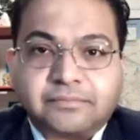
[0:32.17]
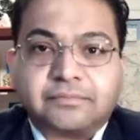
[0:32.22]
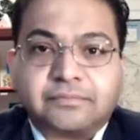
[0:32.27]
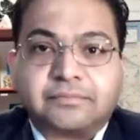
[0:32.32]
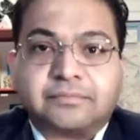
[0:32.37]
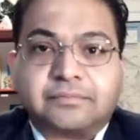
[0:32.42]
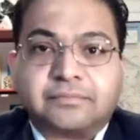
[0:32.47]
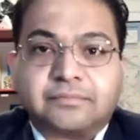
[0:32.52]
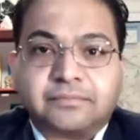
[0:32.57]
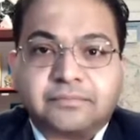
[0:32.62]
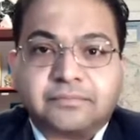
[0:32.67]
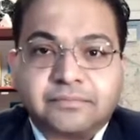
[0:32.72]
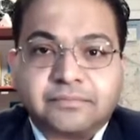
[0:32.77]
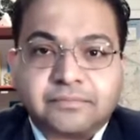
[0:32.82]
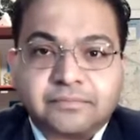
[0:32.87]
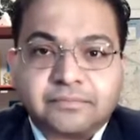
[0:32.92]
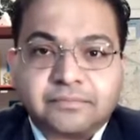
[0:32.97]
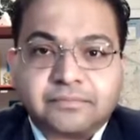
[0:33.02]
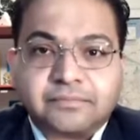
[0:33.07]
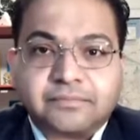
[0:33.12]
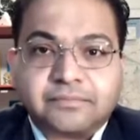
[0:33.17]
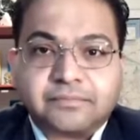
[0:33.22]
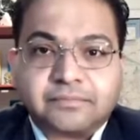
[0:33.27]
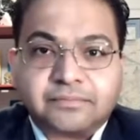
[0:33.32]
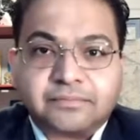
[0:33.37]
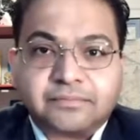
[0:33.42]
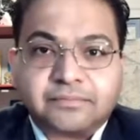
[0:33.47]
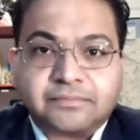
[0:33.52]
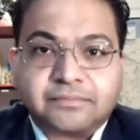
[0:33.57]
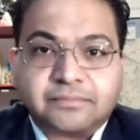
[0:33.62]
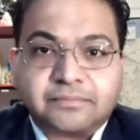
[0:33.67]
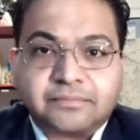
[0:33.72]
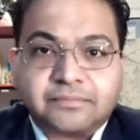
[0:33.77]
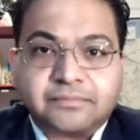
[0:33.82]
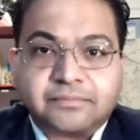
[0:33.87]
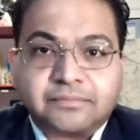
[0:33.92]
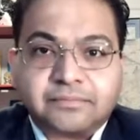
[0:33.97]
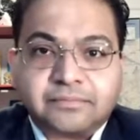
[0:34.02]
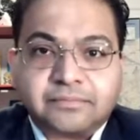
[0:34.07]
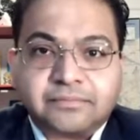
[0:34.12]

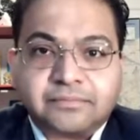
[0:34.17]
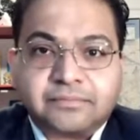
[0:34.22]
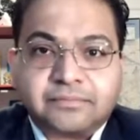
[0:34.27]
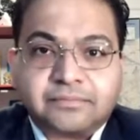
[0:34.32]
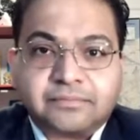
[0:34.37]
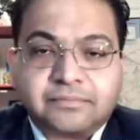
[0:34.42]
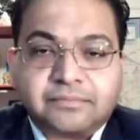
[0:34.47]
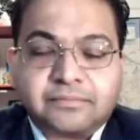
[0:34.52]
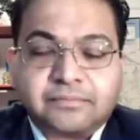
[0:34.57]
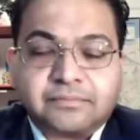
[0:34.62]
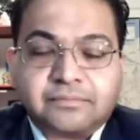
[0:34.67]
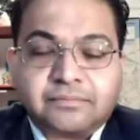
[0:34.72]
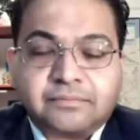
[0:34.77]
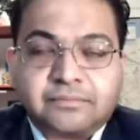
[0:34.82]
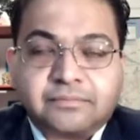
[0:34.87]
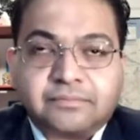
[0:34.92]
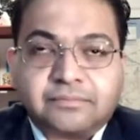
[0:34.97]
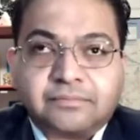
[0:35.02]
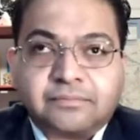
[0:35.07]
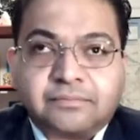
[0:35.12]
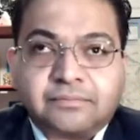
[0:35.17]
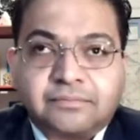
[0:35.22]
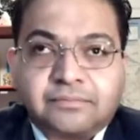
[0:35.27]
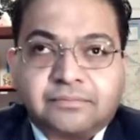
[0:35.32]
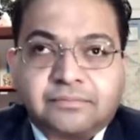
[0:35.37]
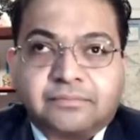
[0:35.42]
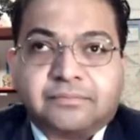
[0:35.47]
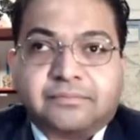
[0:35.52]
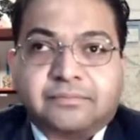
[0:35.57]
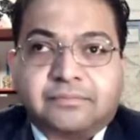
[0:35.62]
(silent)